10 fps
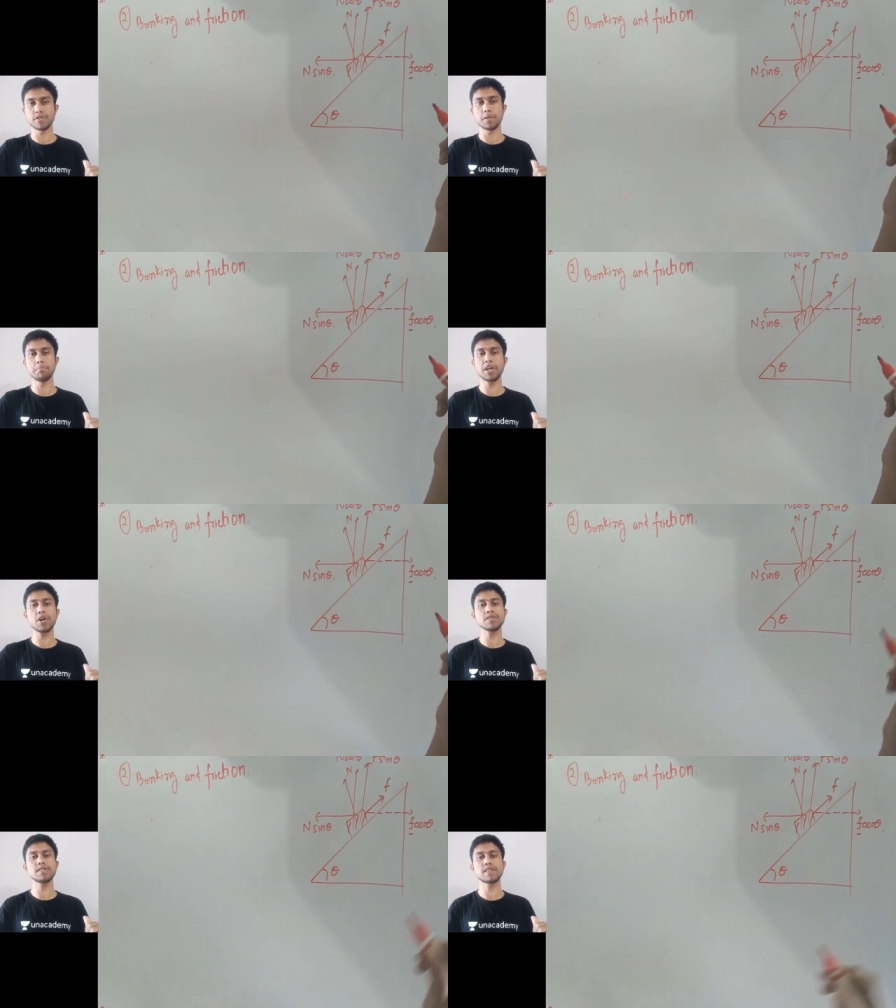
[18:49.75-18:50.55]
force
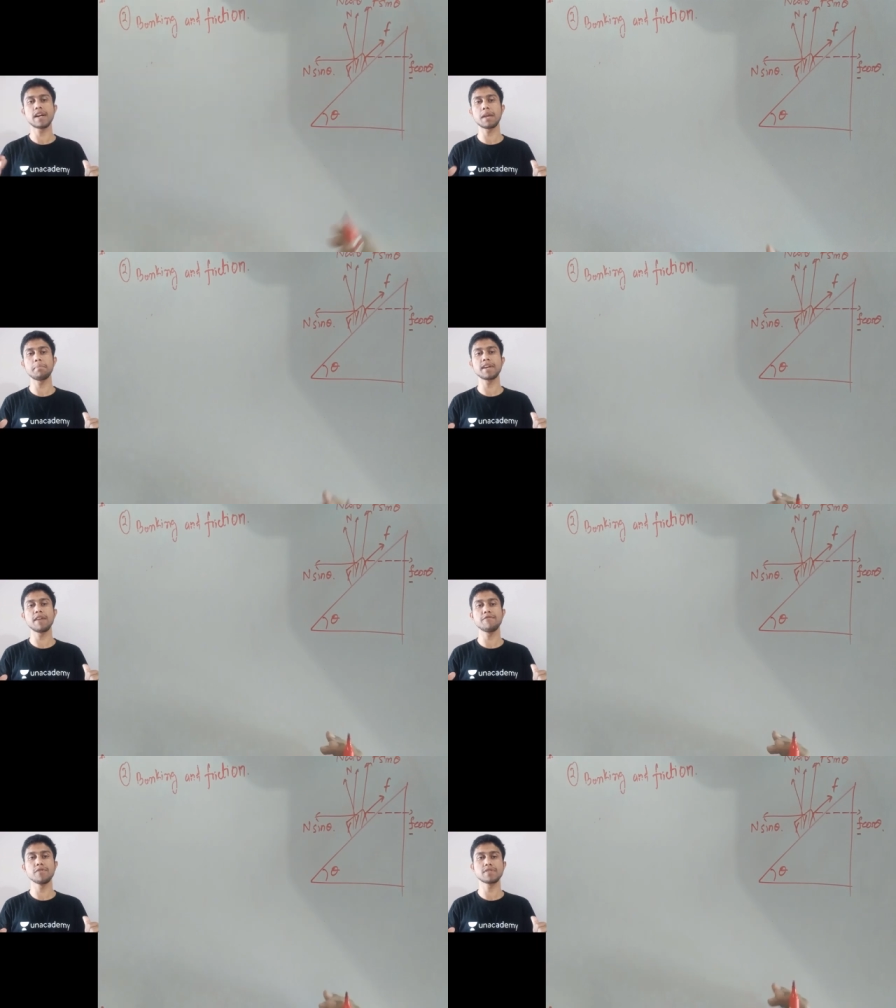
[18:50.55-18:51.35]
because the
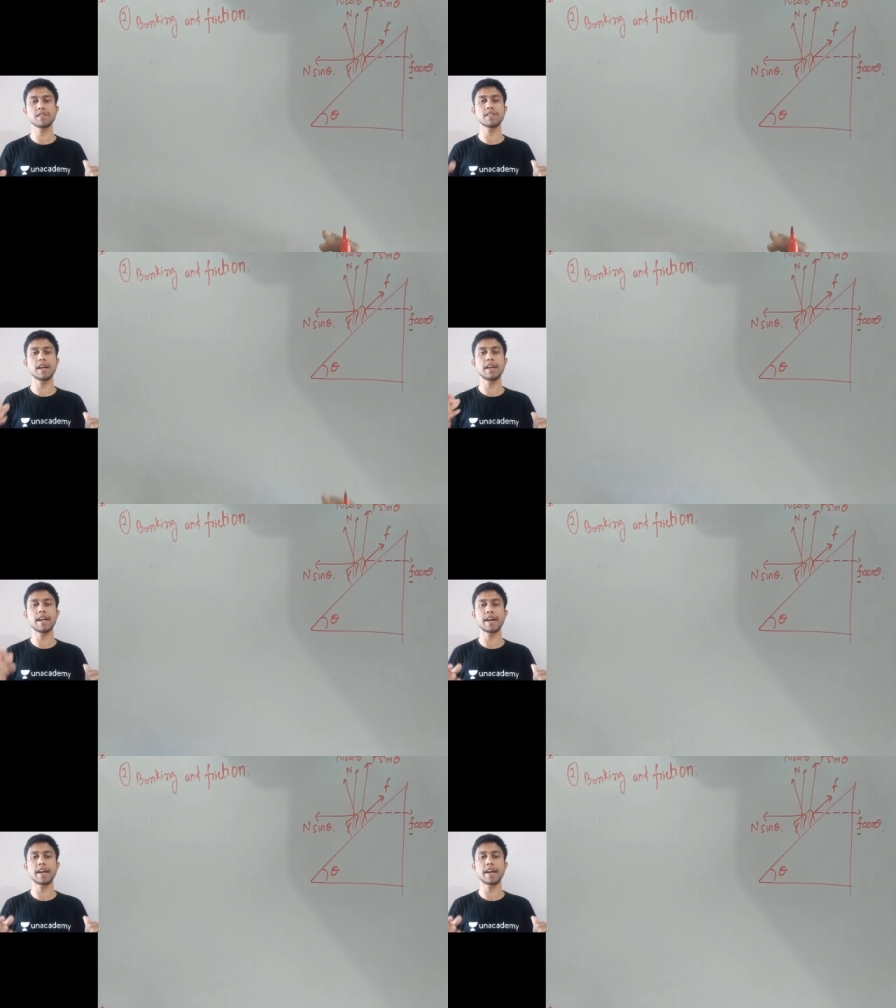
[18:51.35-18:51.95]
centripetal force is